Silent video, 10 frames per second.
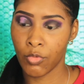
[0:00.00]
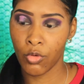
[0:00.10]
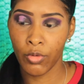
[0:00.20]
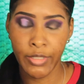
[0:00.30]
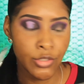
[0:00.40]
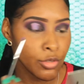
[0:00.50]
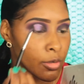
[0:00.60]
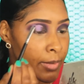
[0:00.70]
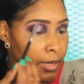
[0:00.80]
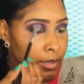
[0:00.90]
I'm going to
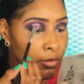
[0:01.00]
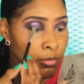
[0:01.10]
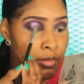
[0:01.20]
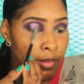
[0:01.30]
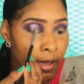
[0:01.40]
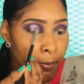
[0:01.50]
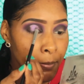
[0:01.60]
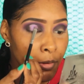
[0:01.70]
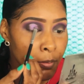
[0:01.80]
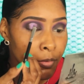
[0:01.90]
go back in with
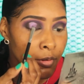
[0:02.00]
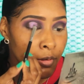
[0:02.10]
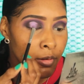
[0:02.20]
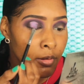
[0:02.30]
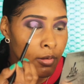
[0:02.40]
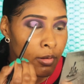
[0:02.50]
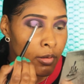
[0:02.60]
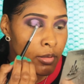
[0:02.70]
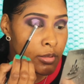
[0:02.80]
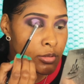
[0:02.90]
that purple
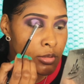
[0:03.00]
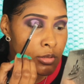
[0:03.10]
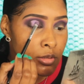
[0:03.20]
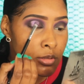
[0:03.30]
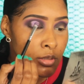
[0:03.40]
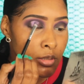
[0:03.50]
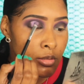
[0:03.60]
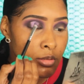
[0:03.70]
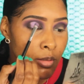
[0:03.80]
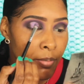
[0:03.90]
and just
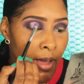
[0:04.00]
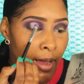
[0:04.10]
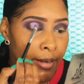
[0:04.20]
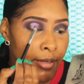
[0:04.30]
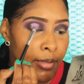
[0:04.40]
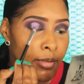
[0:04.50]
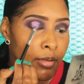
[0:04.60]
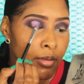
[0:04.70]
continue to pat it.